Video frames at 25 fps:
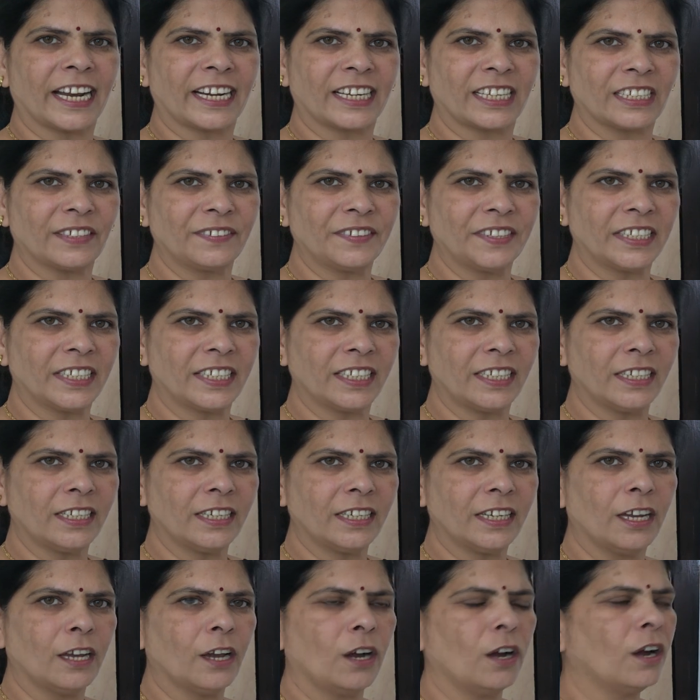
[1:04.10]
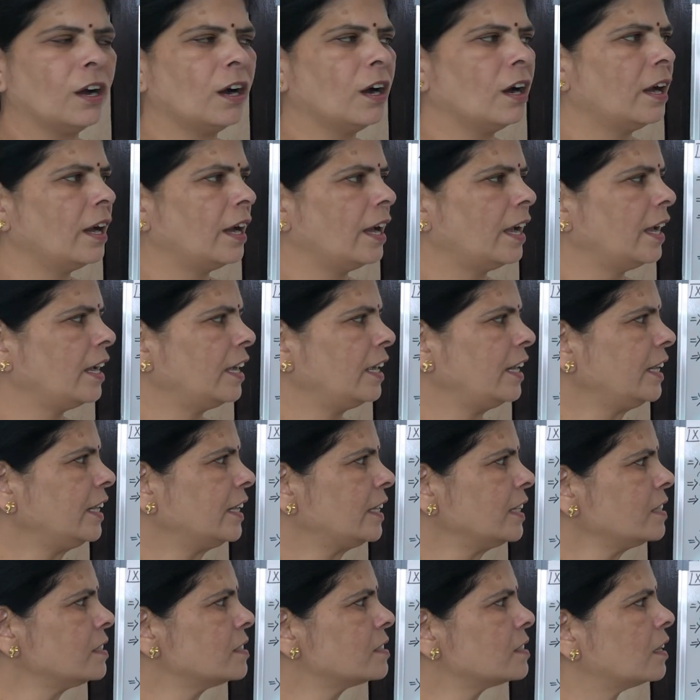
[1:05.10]
activity,
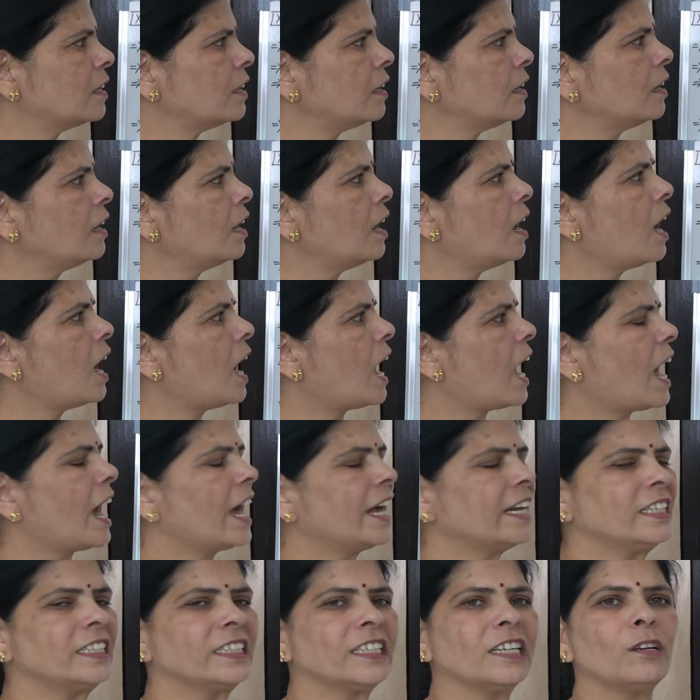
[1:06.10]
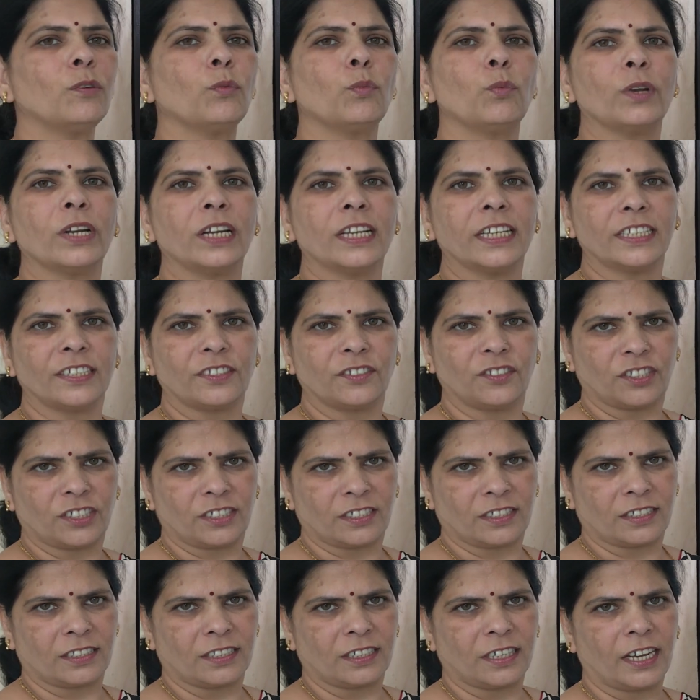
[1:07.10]
it is a ideal village
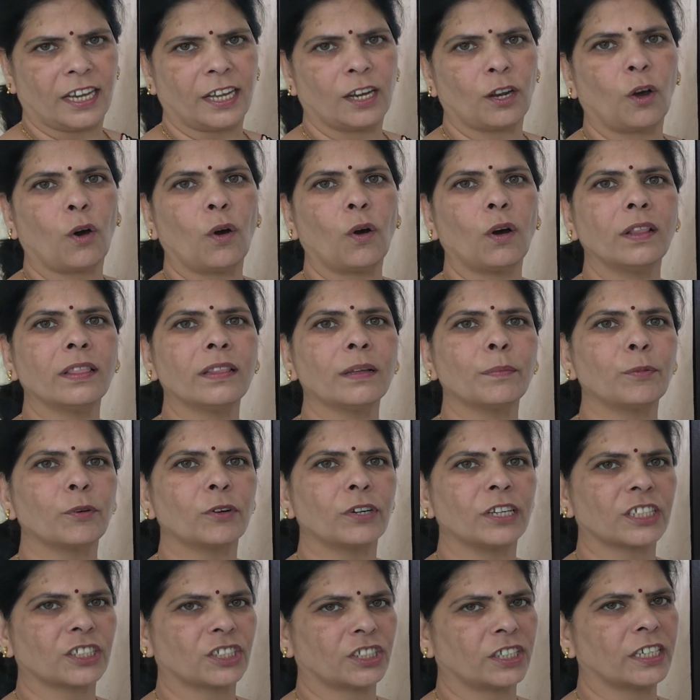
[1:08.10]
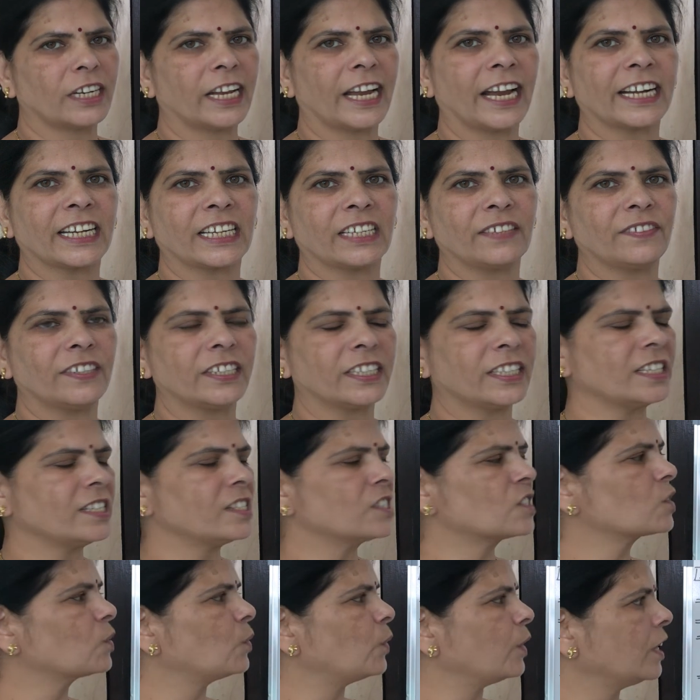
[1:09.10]
and all the production activity
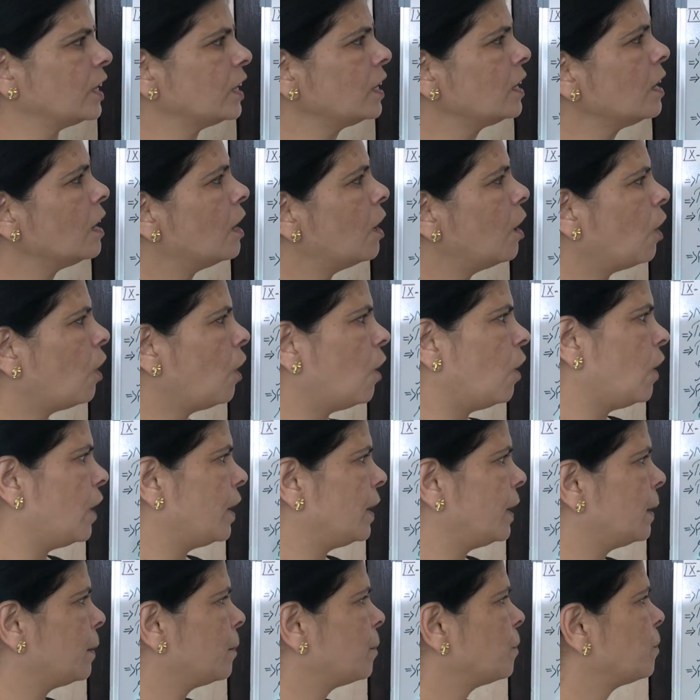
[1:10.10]
is going on.